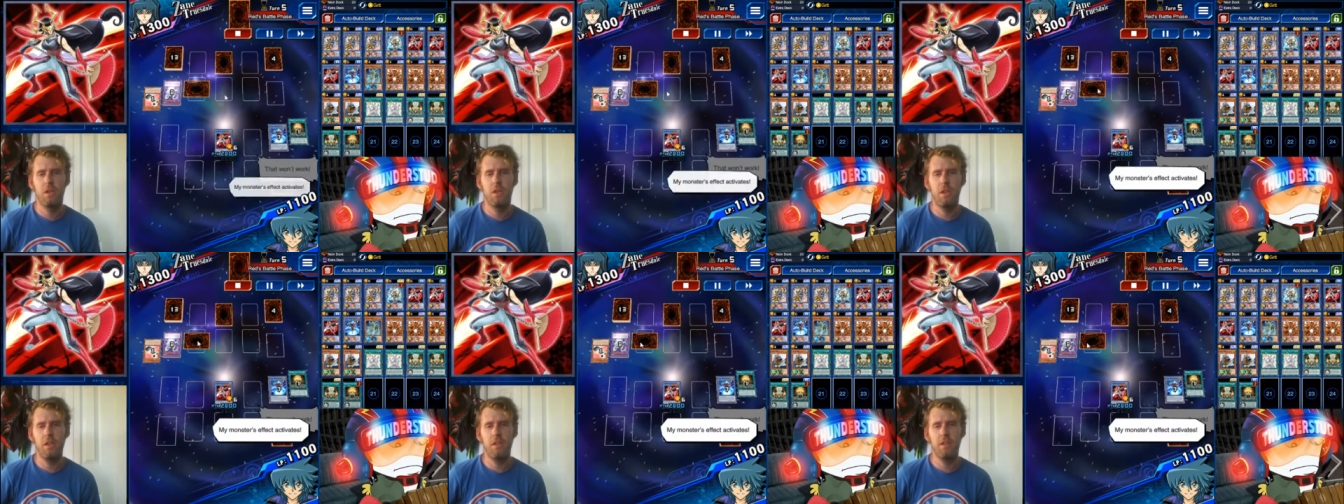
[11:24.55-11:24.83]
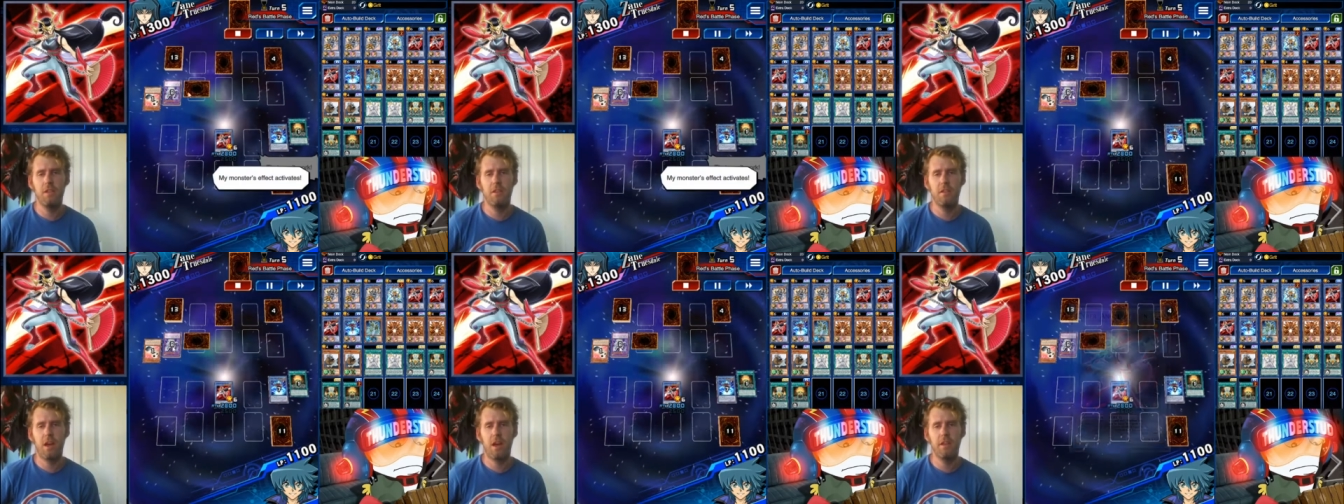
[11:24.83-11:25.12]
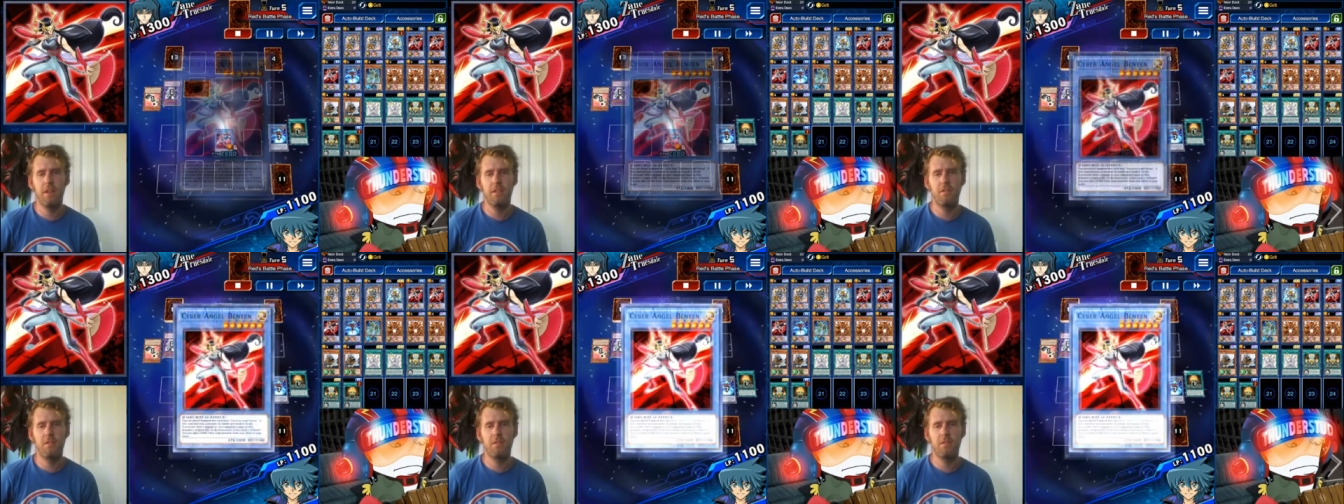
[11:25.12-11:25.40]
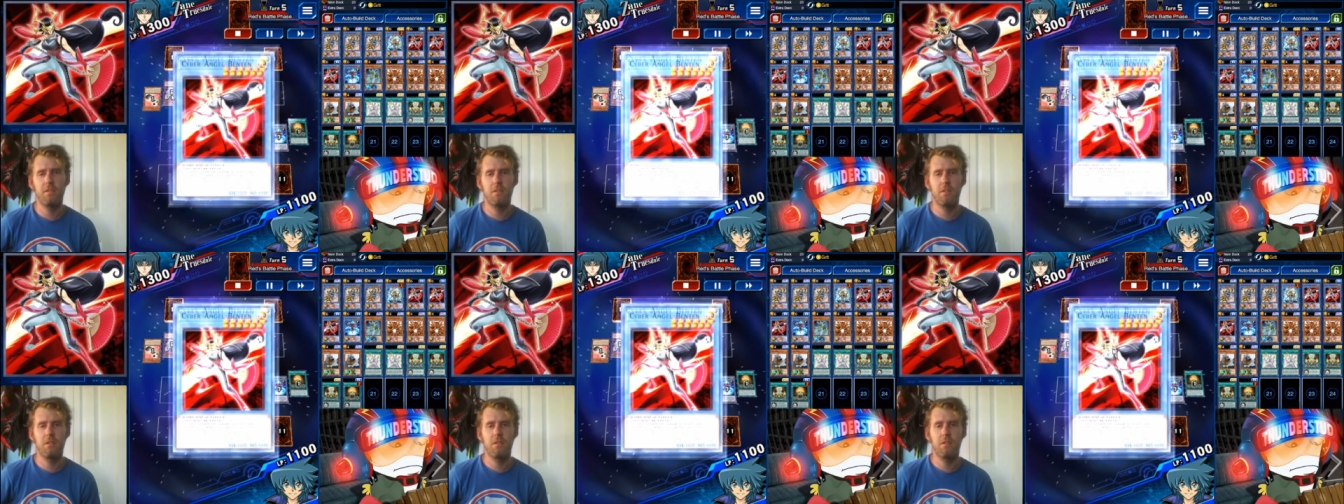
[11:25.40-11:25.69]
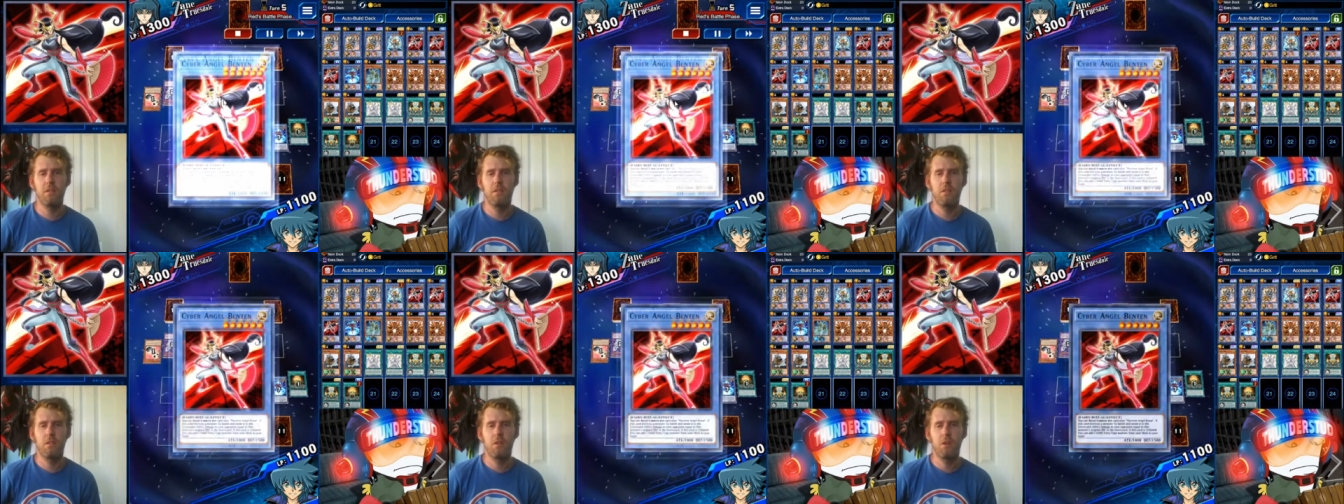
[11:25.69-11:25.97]
He dies.
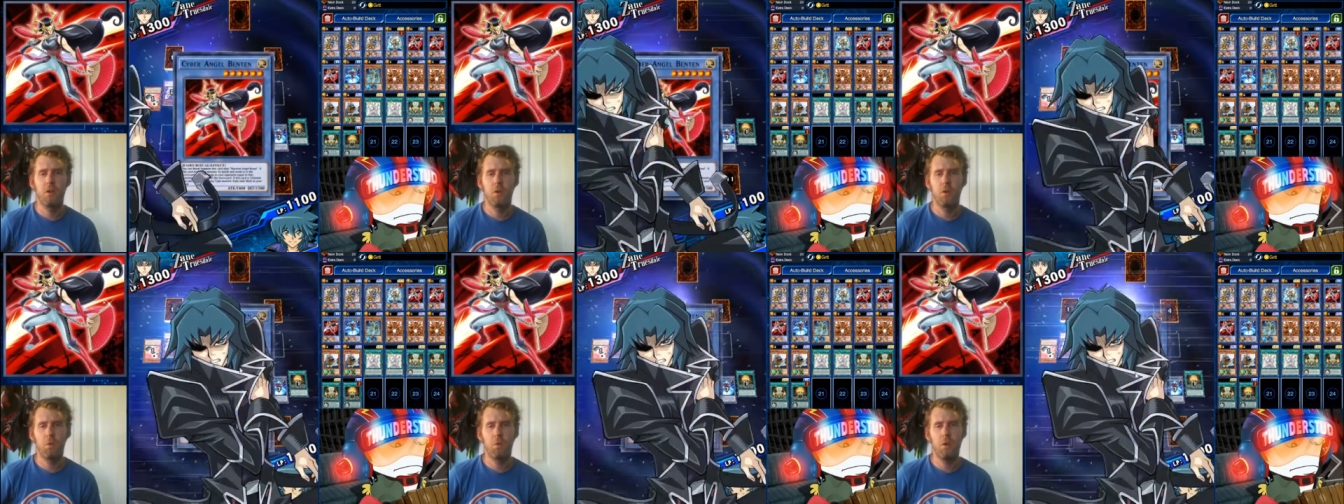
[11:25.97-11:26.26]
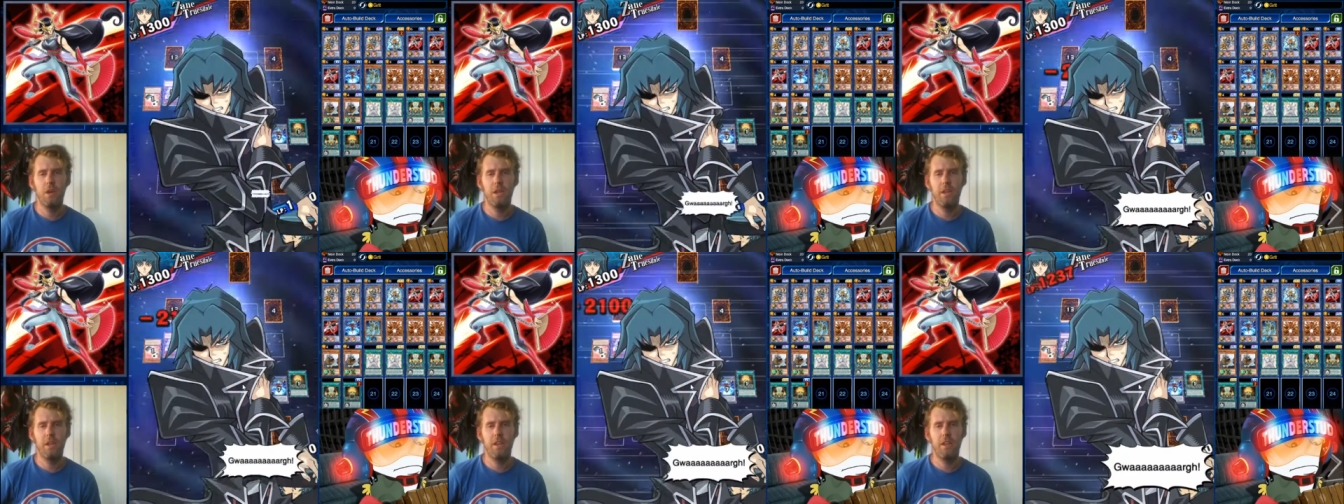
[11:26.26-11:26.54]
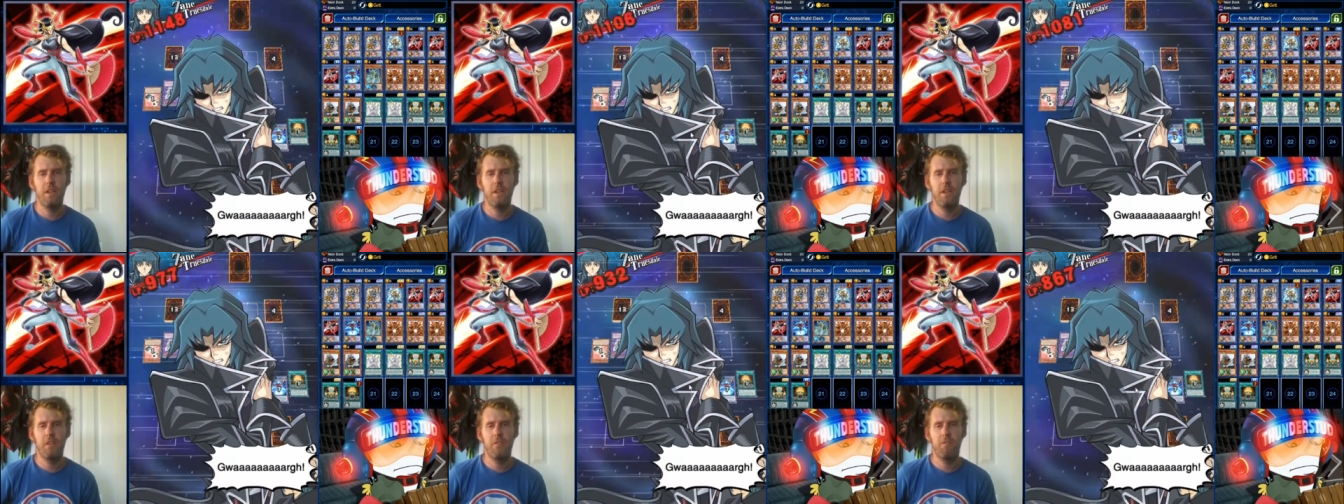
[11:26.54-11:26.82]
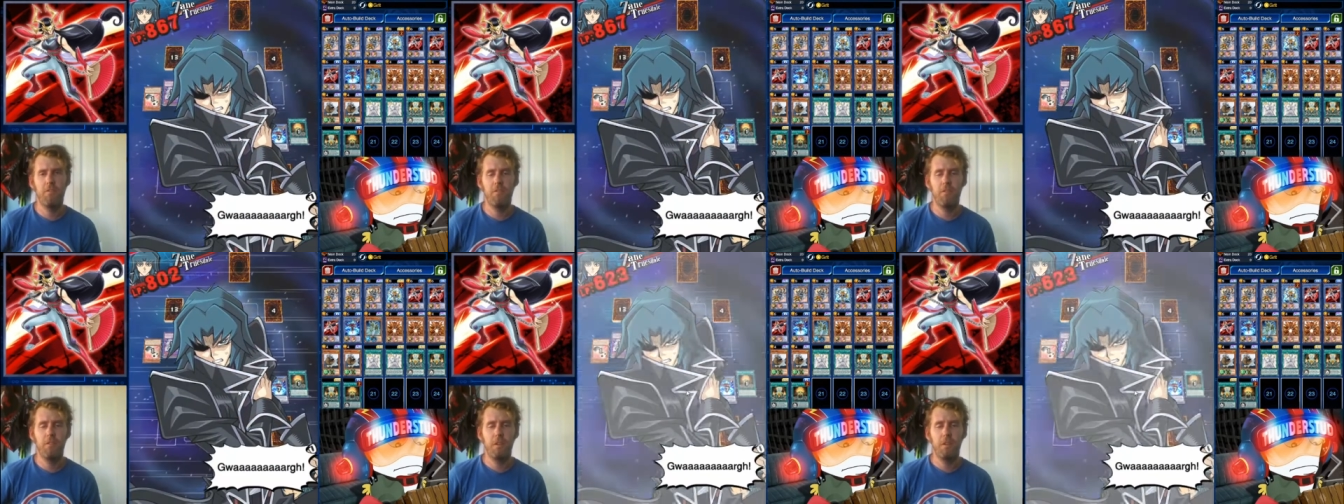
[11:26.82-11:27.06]
We live.